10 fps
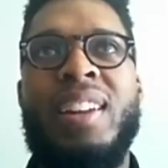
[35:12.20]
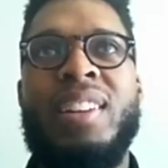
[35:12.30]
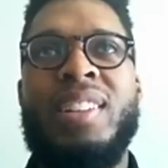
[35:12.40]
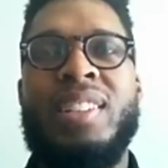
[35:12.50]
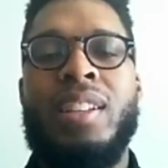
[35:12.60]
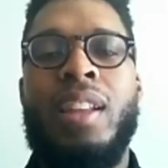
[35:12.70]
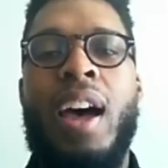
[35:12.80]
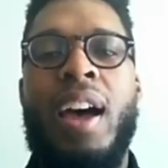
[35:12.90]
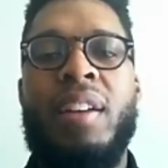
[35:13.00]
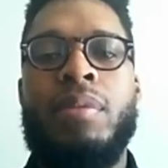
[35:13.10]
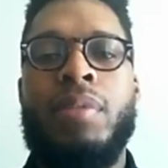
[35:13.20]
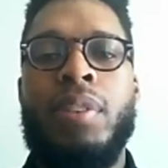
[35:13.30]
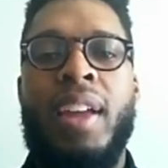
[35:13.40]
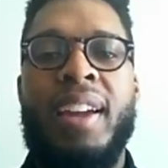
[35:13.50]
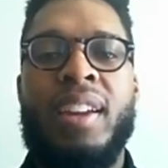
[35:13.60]
it doesn't for
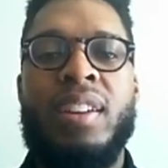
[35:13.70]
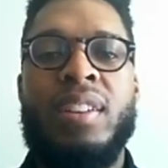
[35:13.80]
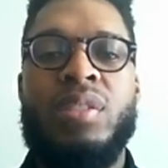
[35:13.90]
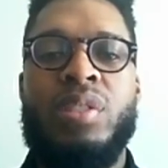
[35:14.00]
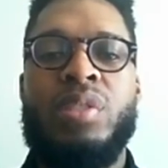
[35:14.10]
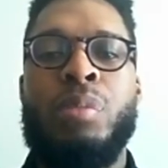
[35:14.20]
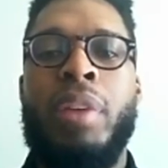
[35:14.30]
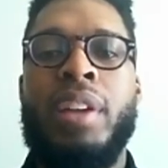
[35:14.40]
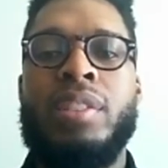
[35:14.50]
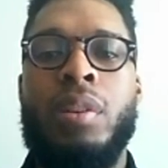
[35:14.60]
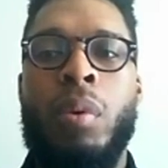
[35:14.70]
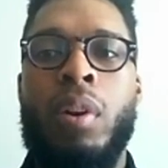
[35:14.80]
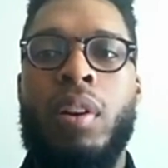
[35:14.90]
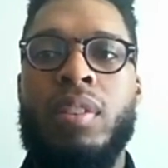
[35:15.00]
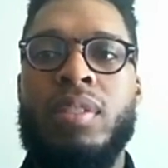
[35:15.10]
like just your place in the
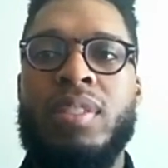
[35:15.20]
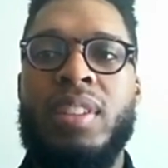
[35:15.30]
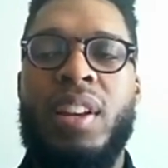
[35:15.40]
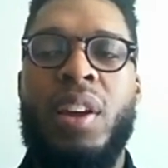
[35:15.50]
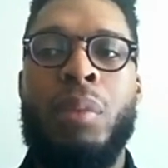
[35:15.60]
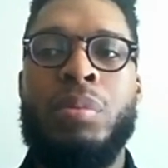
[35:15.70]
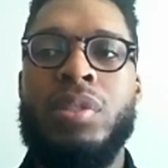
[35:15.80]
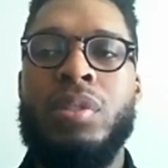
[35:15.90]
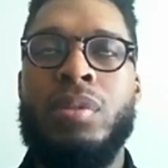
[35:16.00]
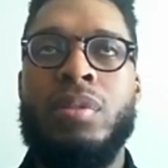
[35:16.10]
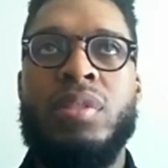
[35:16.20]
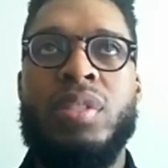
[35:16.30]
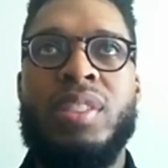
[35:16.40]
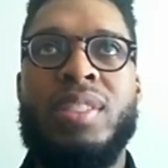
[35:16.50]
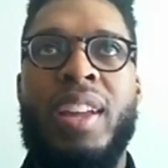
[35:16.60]
world. It helps you
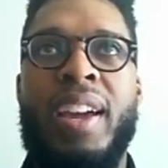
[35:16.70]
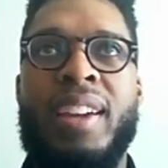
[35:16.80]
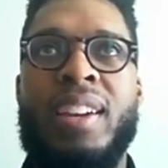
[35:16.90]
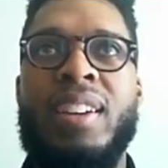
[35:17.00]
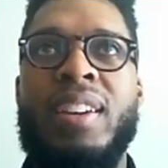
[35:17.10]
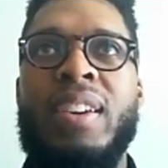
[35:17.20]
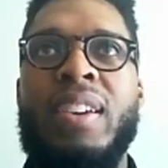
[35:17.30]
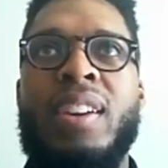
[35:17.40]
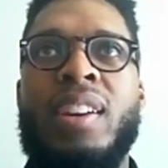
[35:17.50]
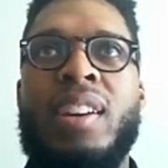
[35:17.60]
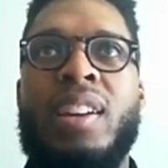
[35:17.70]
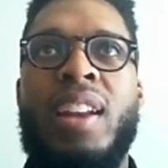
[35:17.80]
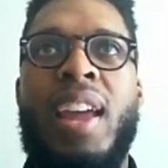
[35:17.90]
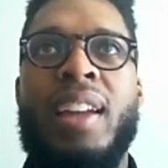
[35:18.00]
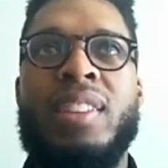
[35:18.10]
like
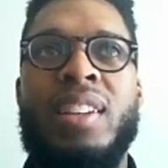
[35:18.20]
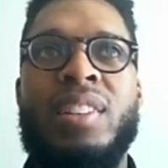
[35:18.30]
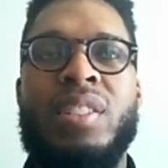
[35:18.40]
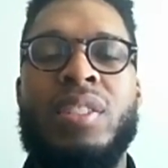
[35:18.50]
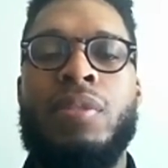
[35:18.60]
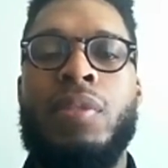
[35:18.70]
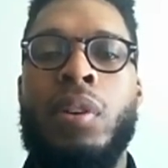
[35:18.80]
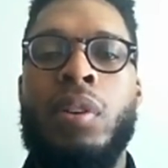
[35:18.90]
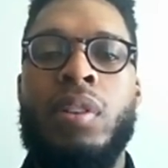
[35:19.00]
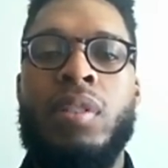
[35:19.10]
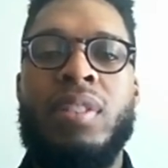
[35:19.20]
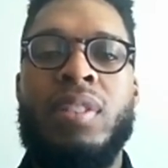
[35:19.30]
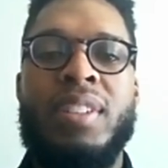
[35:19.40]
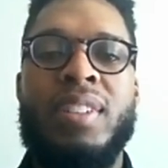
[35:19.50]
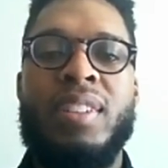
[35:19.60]
connect and just feel
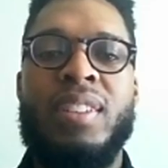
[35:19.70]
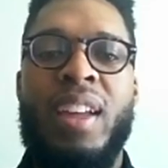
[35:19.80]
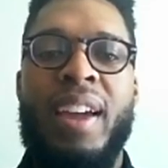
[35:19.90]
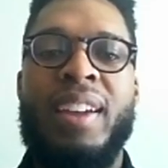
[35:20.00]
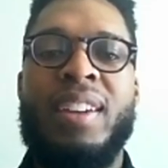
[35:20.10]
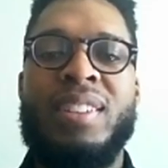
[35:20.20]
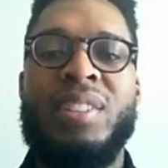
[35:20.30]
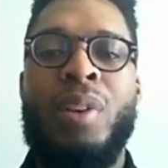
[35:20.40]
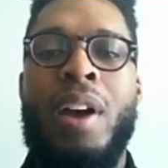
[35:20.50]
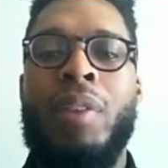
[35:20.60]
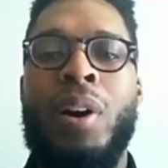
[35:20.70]
like you have a